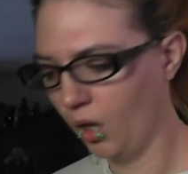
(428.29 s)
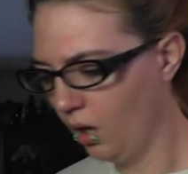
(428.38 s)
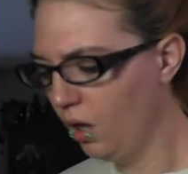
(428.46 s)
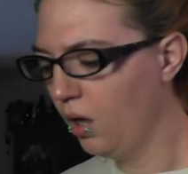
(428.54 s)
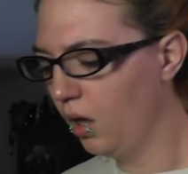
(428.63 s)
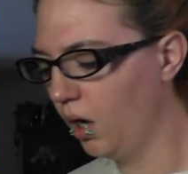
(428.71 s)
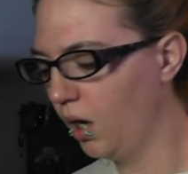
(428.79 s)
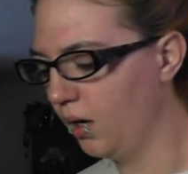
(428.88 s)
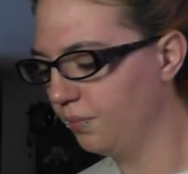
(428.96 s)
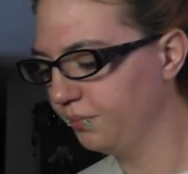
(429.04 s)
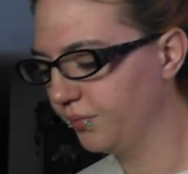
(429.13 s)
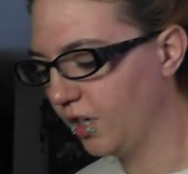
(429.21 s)

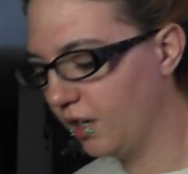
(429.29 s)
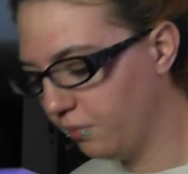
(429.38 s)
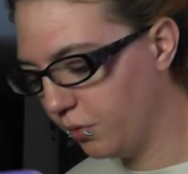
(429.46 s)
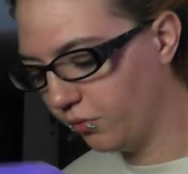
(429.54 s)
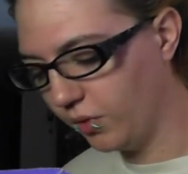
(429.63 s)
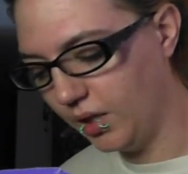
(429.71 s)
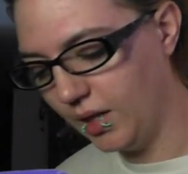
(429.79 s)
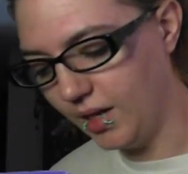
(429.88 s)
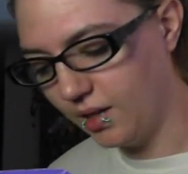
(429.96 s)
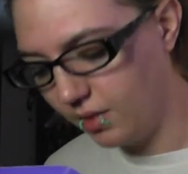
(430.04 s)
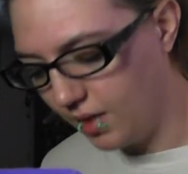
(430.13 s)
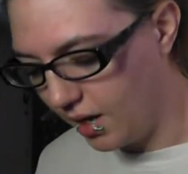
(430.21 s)
I've been really liking
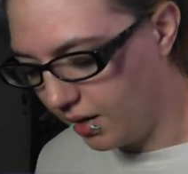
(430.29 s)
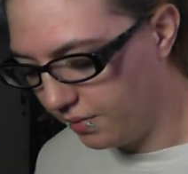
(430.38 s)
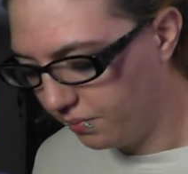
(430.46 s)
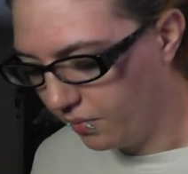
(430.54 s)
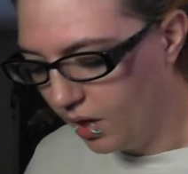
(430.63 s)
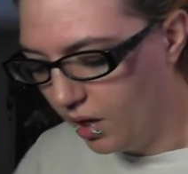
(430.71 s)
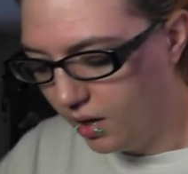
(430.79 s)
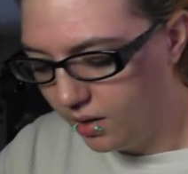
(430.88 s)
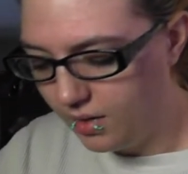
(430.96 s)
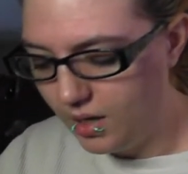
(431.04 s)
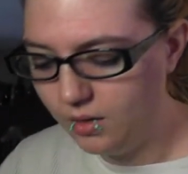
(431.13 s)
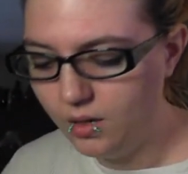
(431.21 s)
that. And
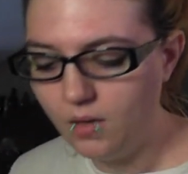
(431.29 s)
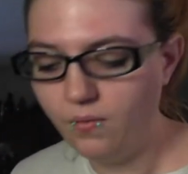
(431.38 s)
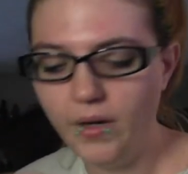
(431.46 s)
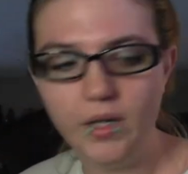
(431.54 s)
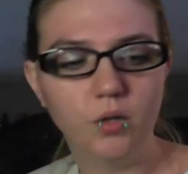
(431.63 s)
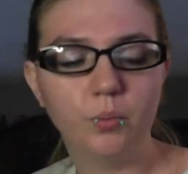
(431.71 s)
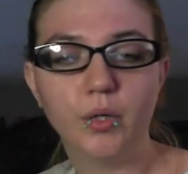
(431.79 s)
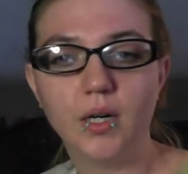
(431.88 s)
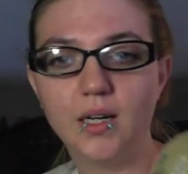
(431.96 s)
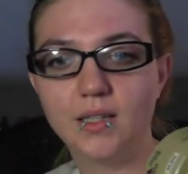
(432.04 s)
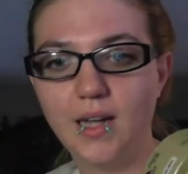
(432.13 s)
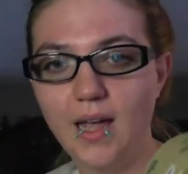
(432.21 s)
then the final product I
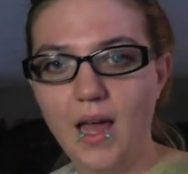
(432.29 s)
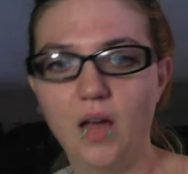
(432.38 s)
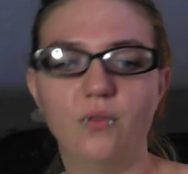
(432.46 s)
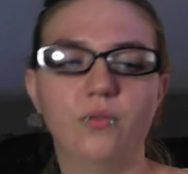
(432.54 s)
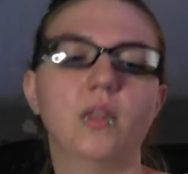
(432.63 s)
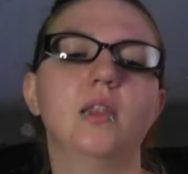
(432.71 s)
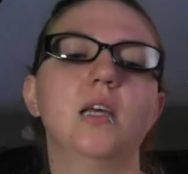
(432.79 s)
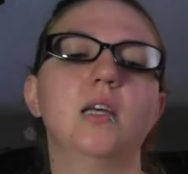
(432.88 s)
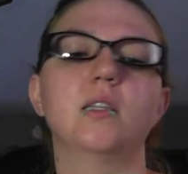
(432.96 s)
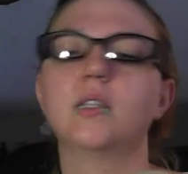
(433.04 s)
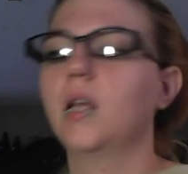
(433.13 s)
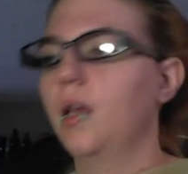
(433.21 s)
have in this
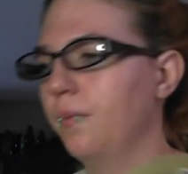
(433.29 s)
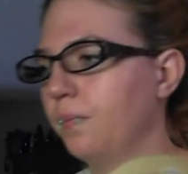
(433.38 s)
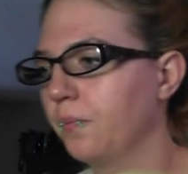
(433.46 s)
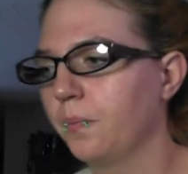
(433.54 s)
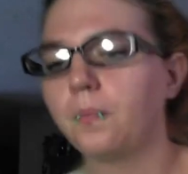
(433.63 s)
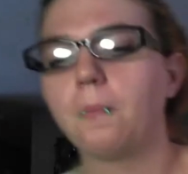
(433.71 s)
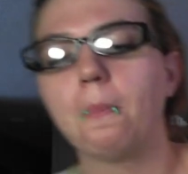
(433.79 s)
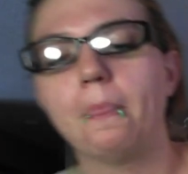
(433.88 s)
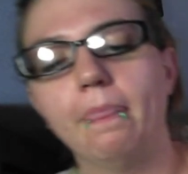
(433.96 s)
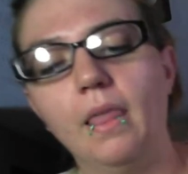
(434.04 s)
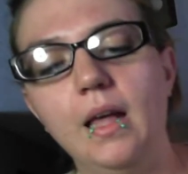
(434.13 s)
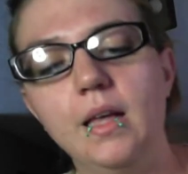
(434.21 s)

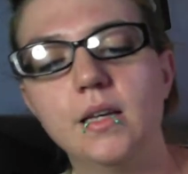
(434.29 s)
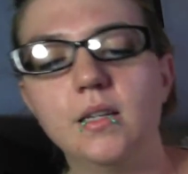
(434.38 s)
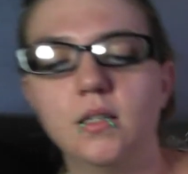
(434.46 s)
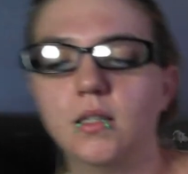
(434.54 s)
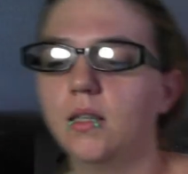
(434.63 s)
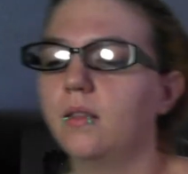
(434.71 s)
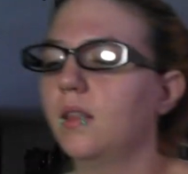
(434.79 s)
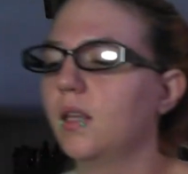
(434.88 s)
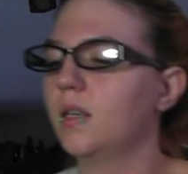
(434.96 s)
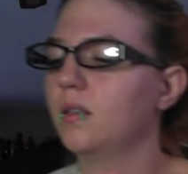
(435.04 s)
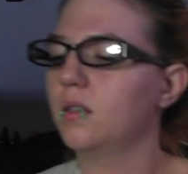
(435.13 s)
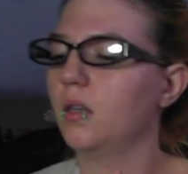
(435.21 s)
is this
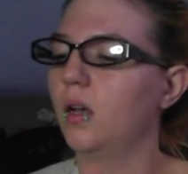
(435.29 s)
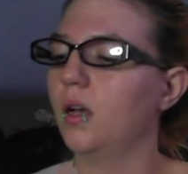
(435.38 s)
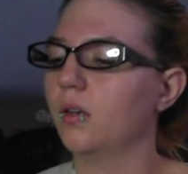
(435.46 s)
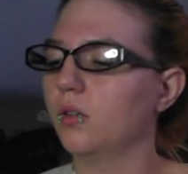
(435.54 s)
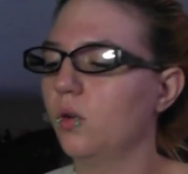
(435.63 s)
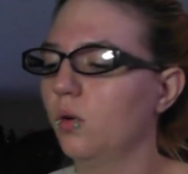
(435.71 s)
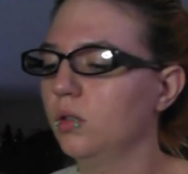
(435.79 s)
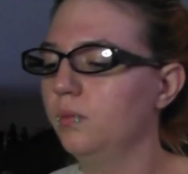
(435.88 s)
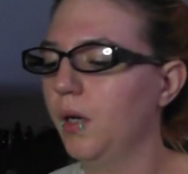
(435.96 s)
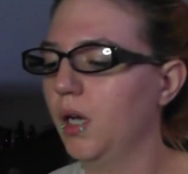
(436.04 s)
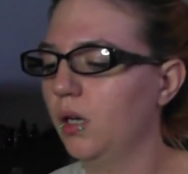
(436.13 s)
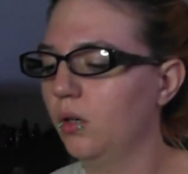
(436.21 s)
Gold
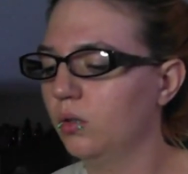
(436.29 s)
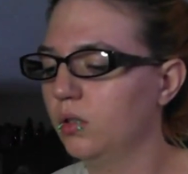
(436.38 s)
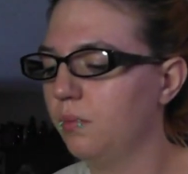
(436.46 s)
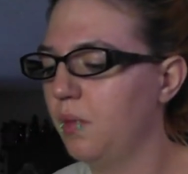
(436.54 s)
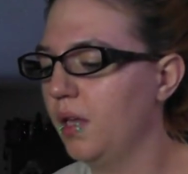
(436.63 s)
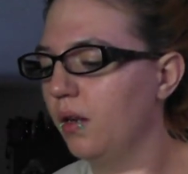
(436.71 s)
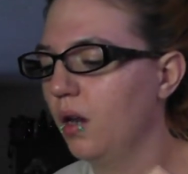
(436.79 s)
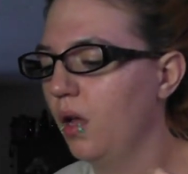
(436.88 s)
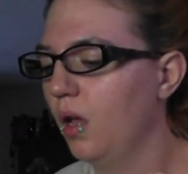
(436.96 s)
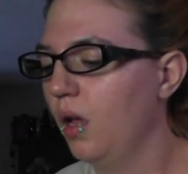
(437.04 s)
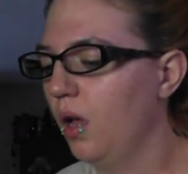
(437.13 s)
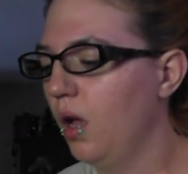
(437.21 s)
Bond Ultimate
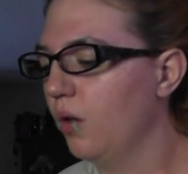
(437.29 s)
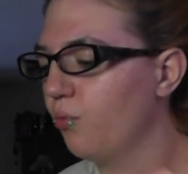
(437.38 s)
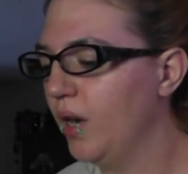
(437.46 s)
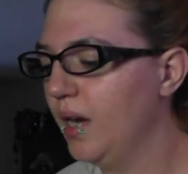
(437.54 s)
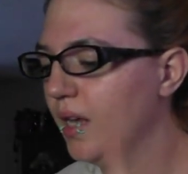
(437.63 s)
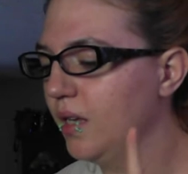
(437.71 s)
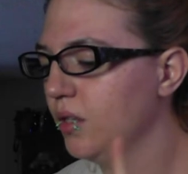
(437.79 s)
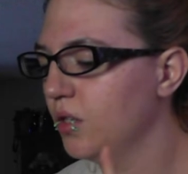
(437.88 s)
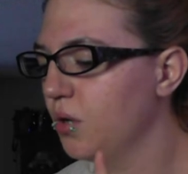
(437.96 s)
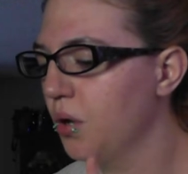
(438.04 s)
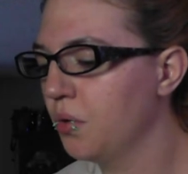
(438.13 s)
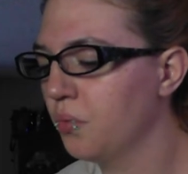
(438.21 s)
Radiance
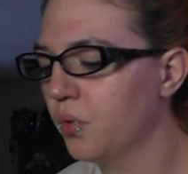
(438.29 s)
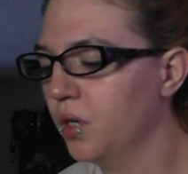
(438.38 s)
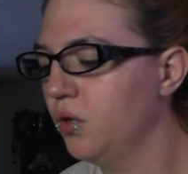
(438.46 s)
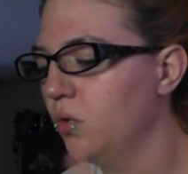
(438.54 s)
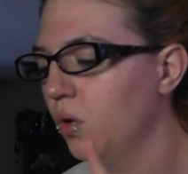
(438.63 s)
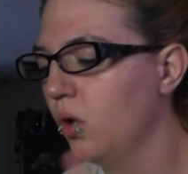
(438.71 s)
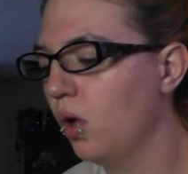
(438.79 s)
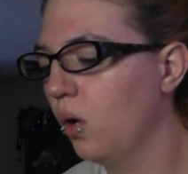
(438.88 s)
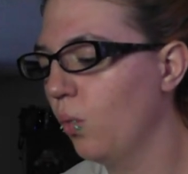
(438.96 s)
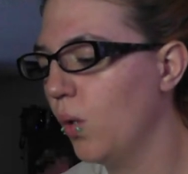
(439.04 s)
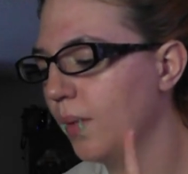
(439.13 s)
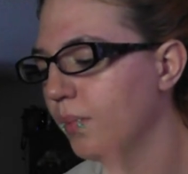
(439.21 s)
Renewal
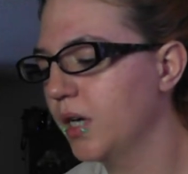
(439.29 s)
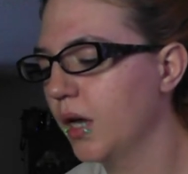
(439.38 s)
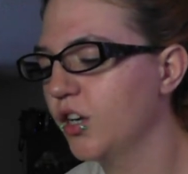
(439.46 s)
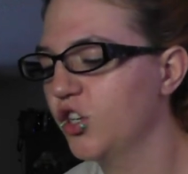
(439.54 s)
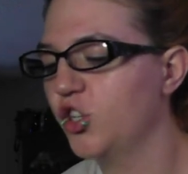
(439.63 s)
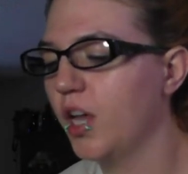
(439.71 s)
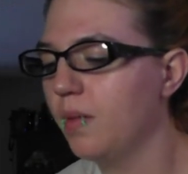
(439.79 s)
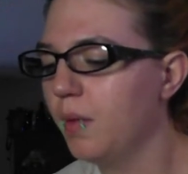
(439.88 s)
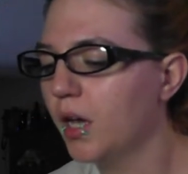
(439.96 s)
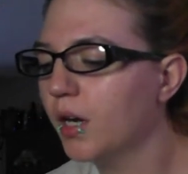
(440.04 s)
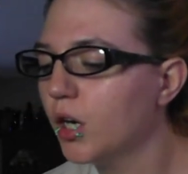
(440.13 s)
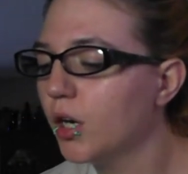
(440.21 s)
Whipped Shea
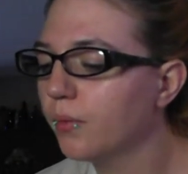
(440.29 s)
Butter.